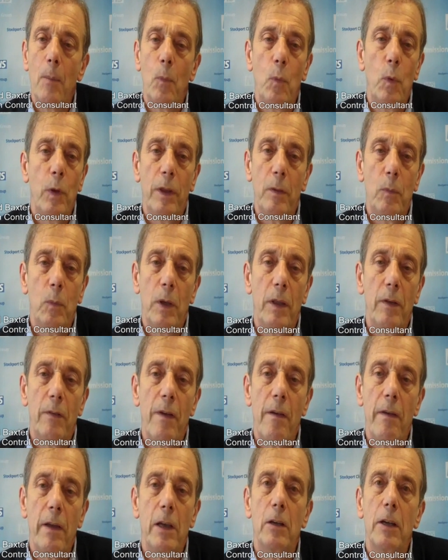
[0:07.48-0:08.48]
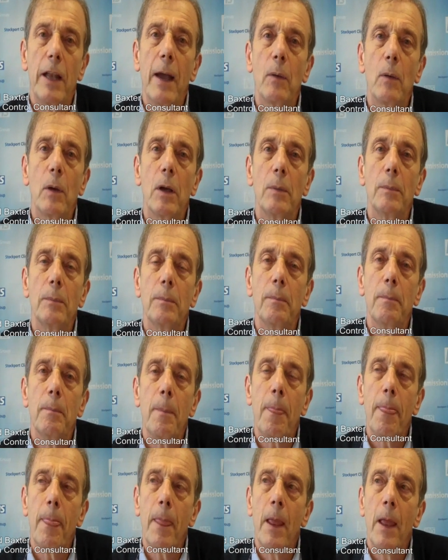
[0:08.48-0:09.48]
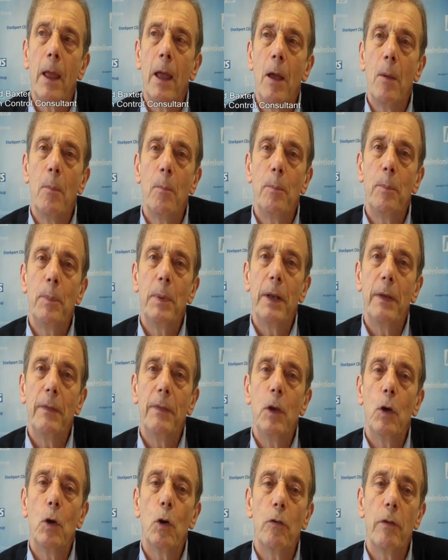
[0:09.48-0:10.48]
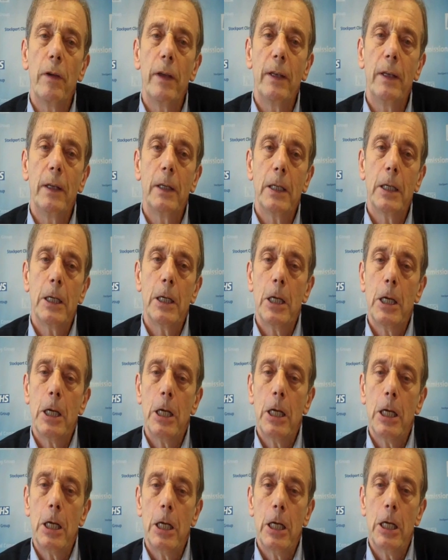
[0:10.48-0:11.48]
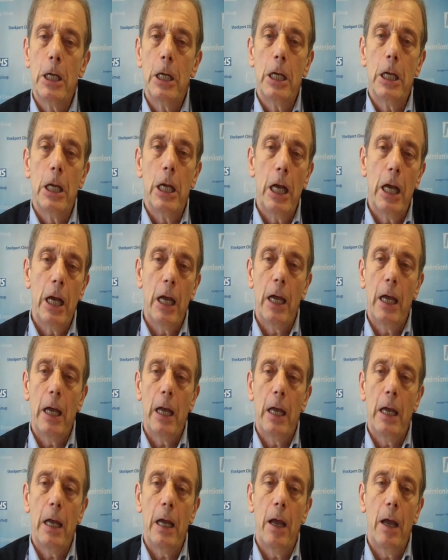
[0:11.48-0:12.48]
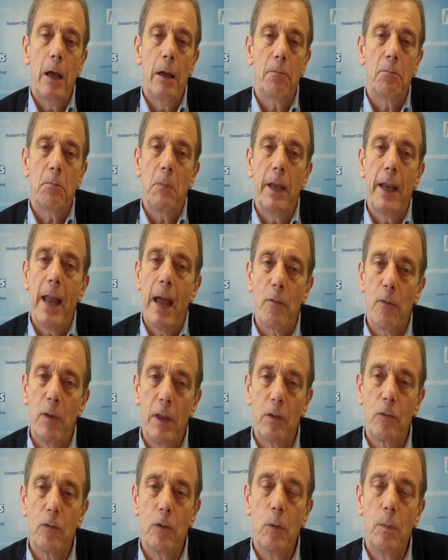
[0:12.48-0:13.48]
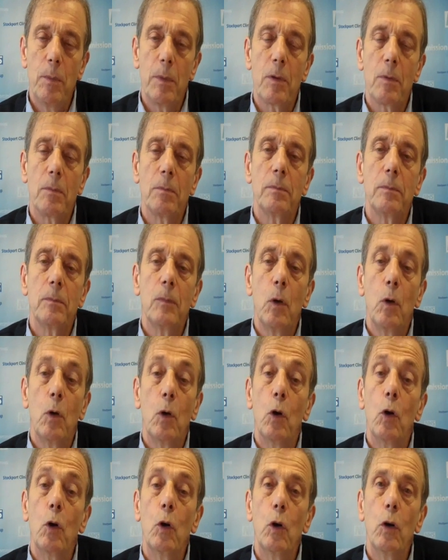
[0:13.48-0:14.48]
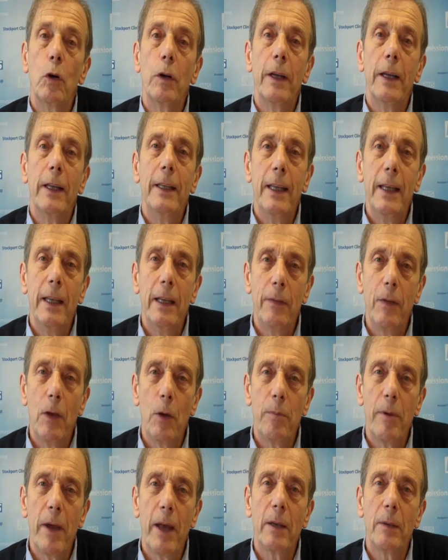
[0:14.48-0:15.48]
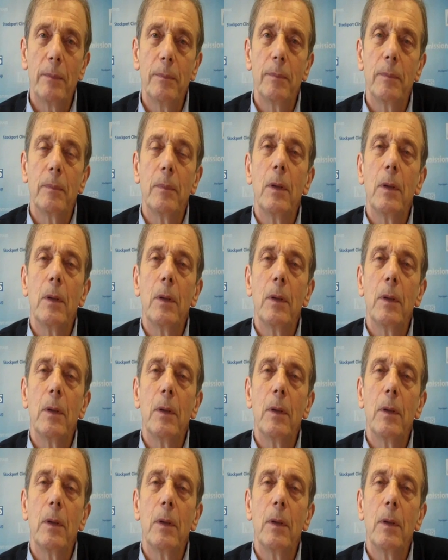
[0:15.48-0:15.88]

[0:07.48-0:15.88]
with a very good outcome. But if you're in at-risk groups, or indeed if you're pregnant,